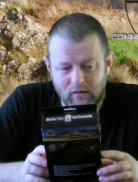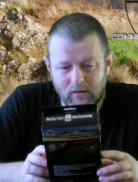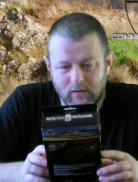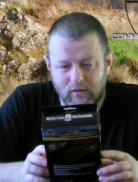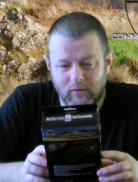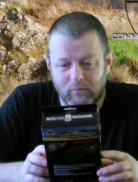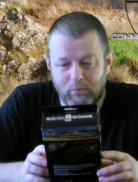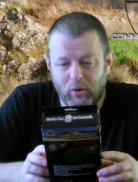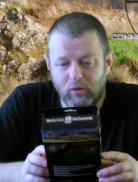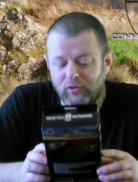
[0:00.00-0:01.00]
that
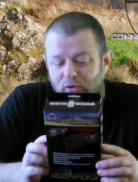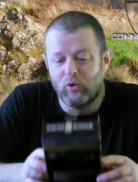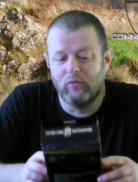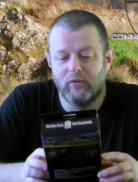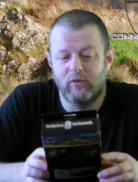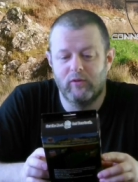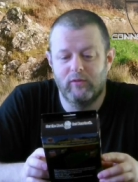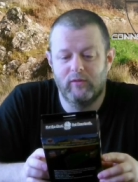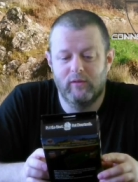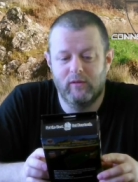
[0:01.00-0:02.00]
pulls over
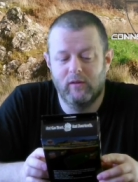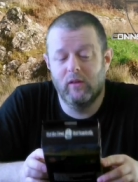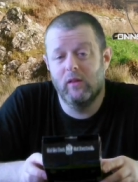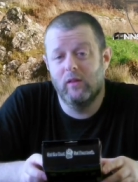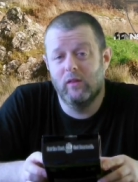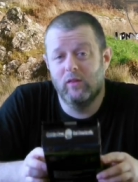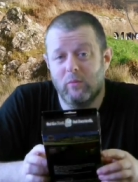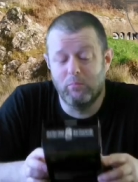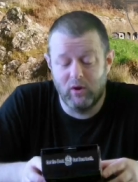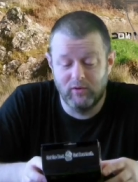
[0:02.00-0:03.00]
the
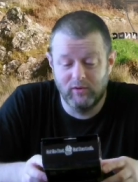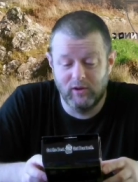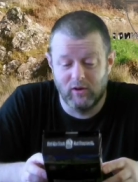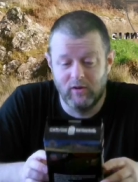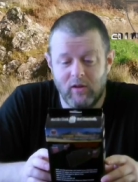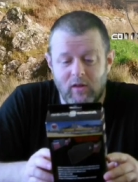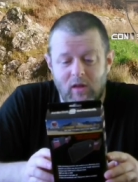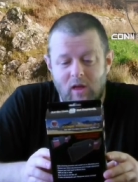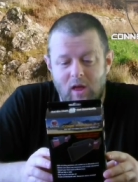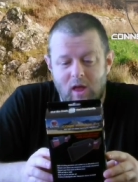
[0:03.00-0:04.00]
butt of the gun
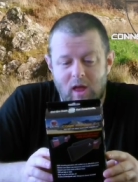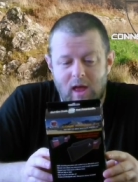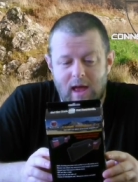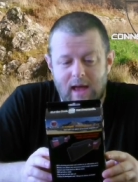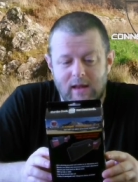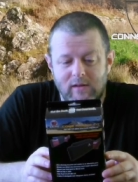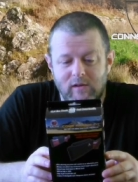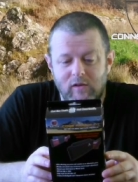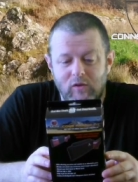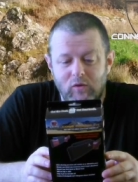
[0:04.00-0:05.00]
and
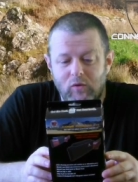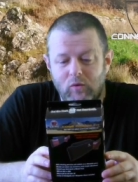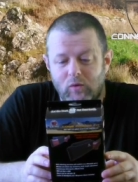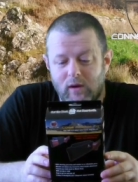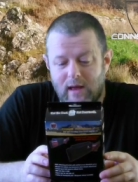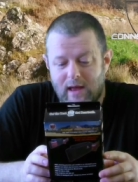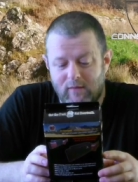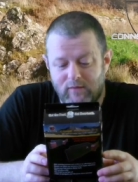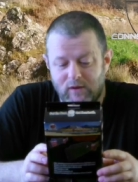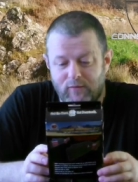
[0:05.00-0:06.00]
you
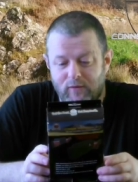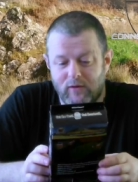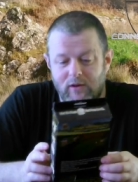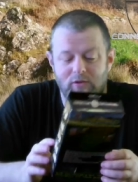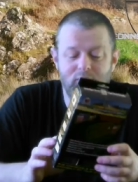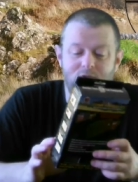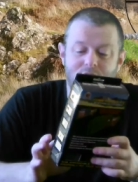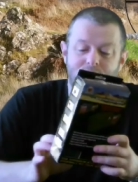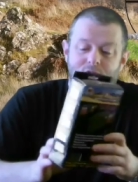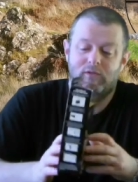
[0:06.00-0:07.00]
have different ad
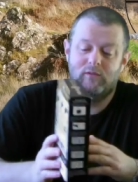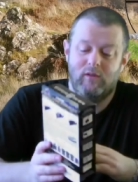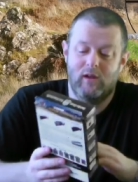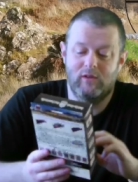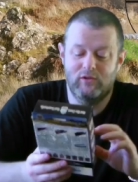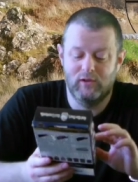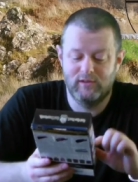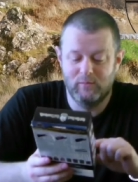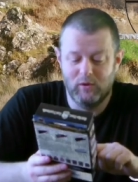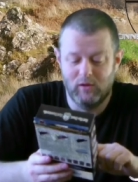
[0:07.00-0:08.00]

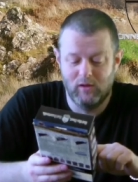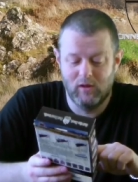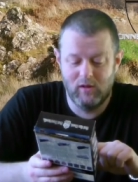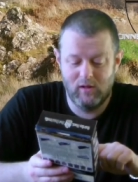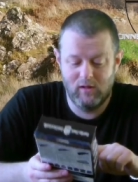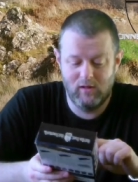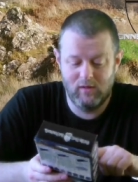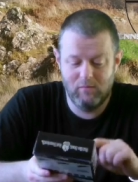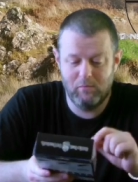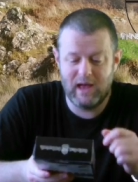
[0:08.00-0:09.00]
adjustable
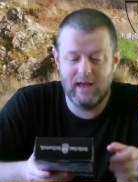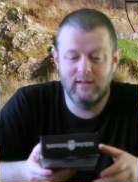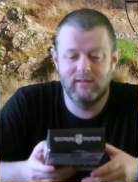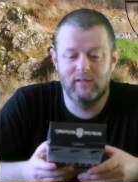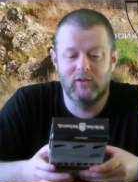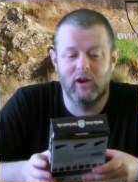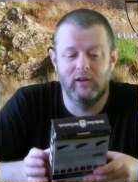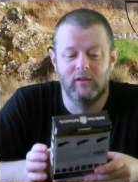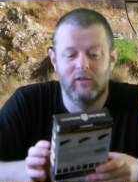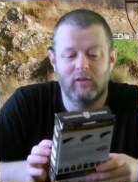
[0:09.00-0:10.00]
pads inside
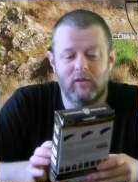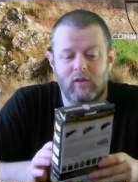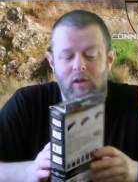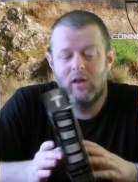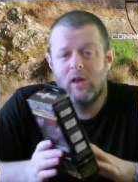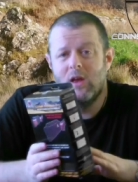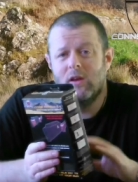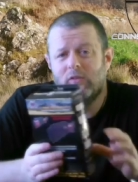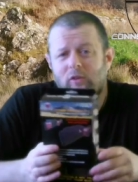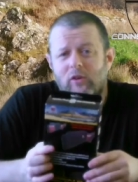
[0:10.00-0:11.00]
it
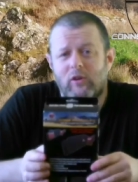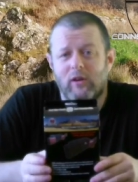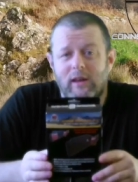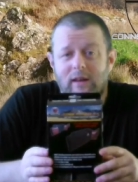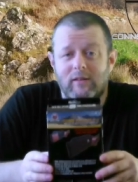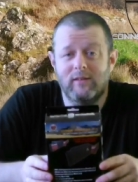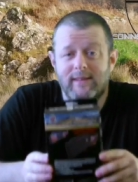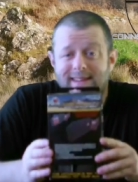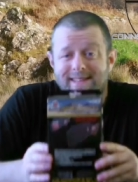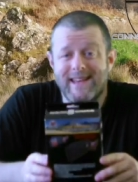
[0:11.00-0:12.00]
so you can get it to the
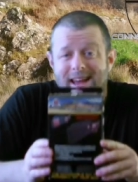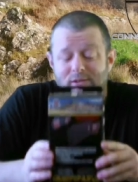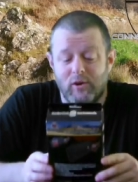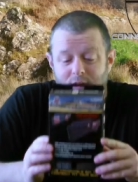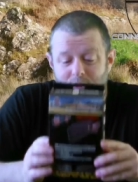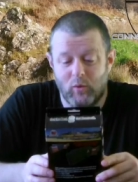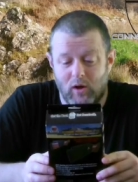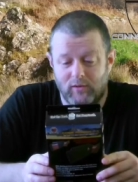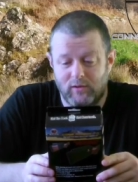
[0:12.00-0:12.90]
exact height you want.